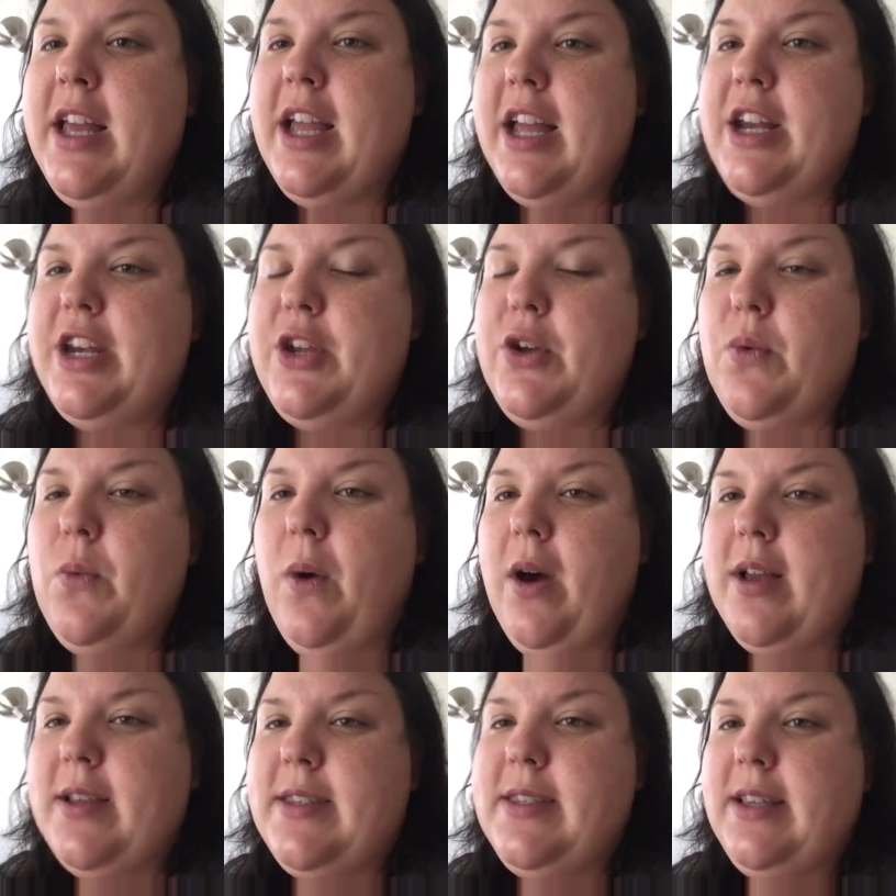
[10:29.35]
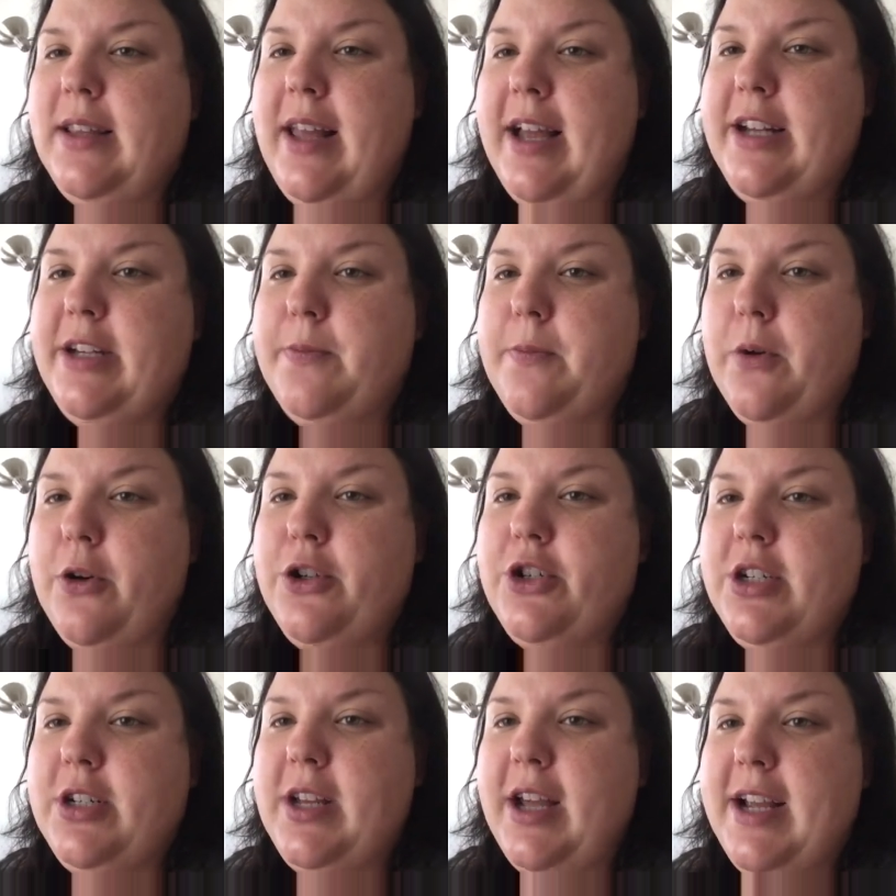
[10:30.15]
and you want select
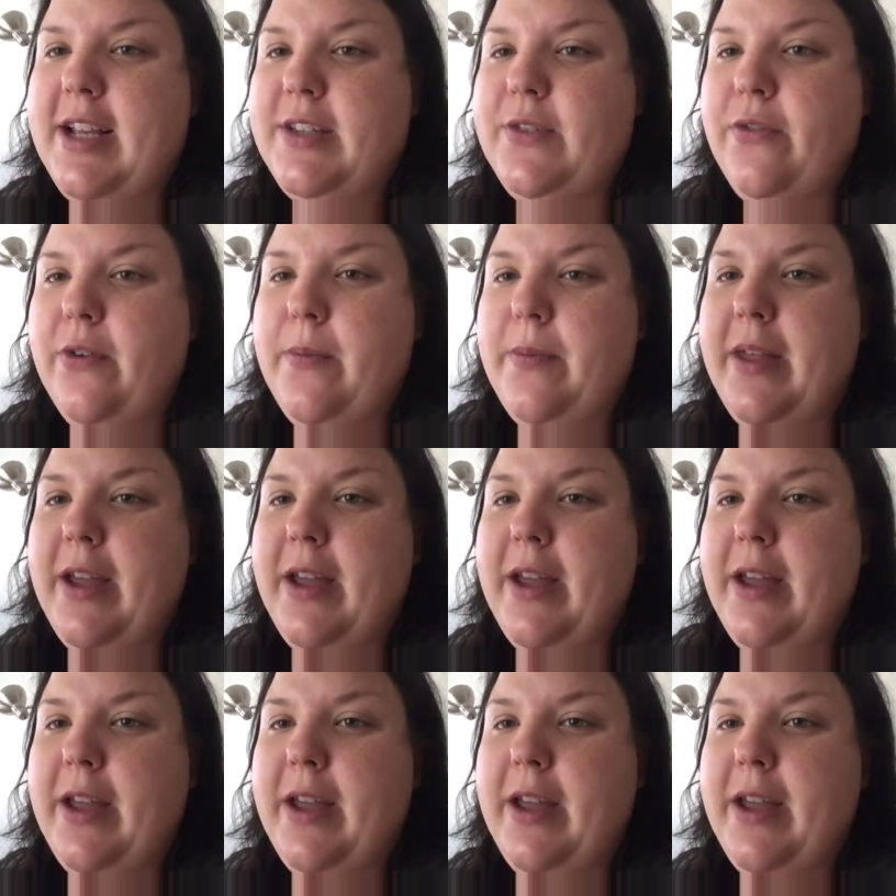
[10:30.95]
merchandise from